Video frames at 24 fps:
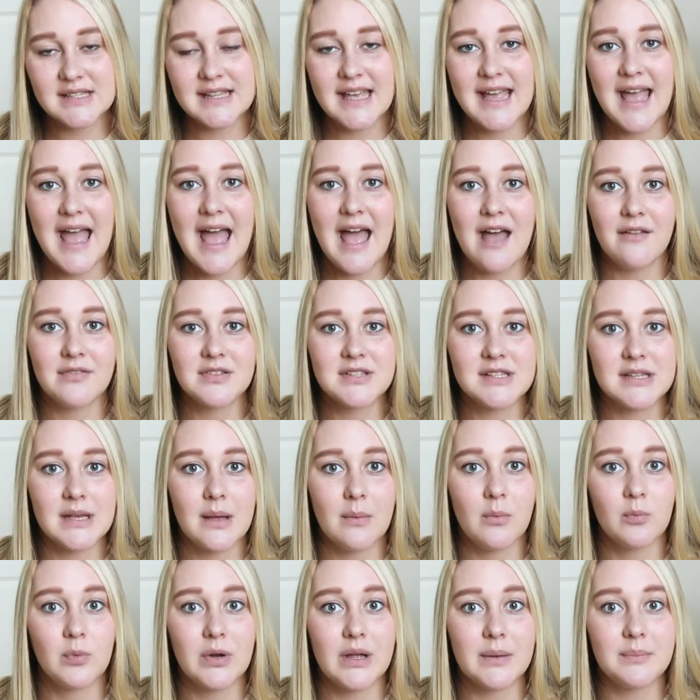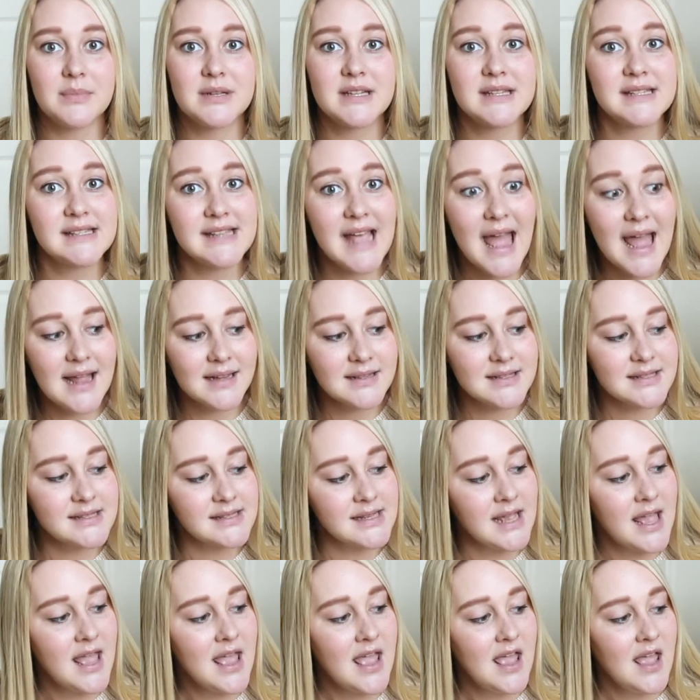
They have some ribbed sets.